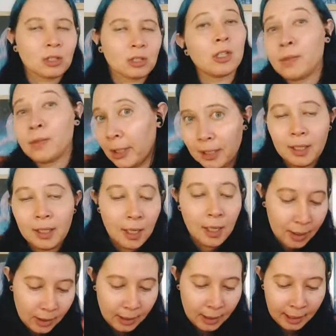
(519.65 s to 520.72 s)
Stove hood.
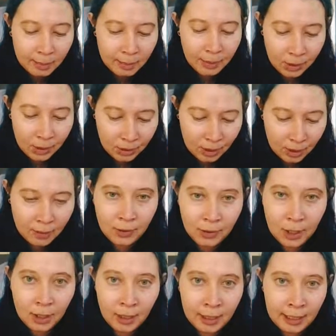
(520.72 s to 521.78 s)
So that I can put the stove
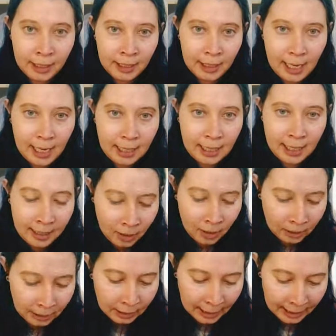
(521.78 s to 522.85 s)
hood on it, and then
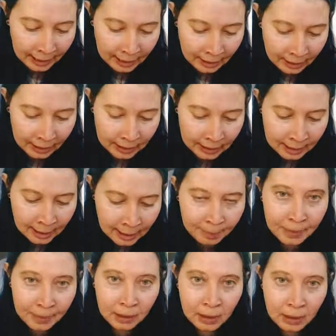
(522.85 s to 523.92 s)
I'll line these
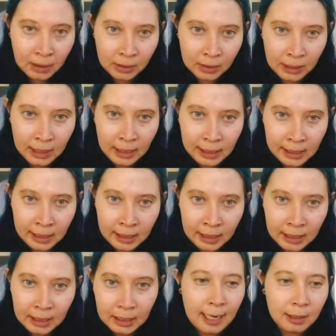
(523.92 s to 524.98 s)
up along
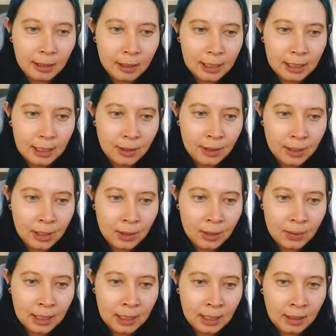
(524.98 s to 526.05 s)
here. And it looks like they're
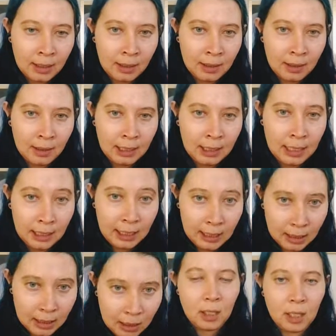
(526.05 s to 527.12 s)
using
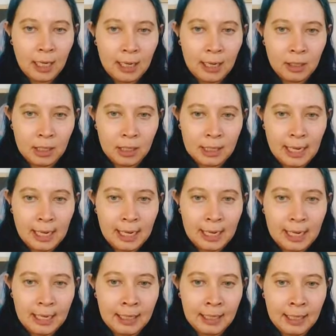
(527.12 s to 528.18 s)
these on either
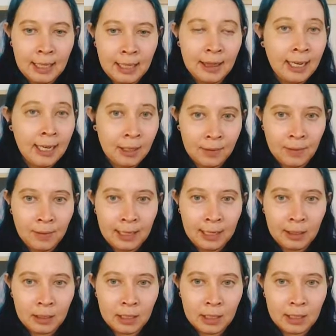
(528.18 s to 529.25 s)
side, and then a
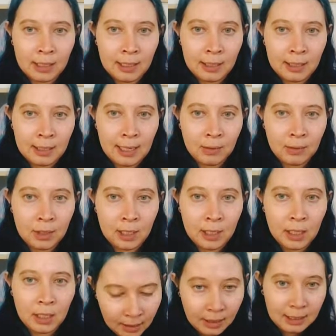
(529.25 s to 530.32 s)
regular size counter.